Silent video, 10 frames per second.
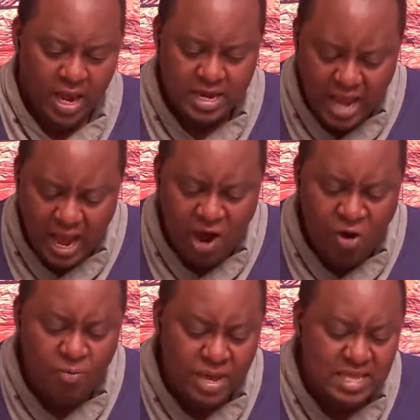
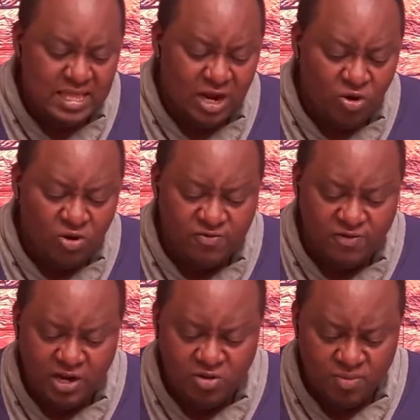Now may the Lord
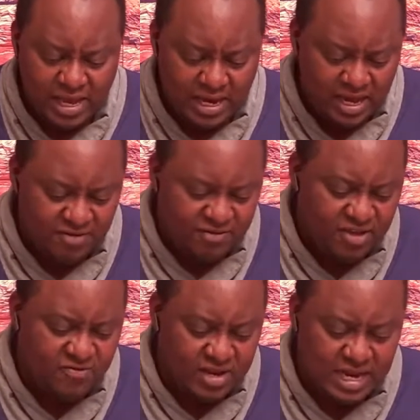value my life
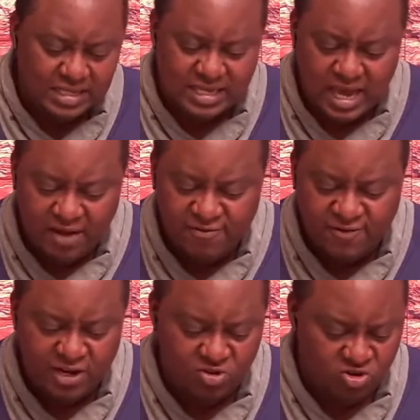even as I have
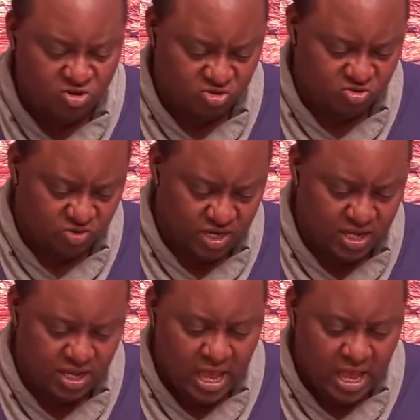valued yours today.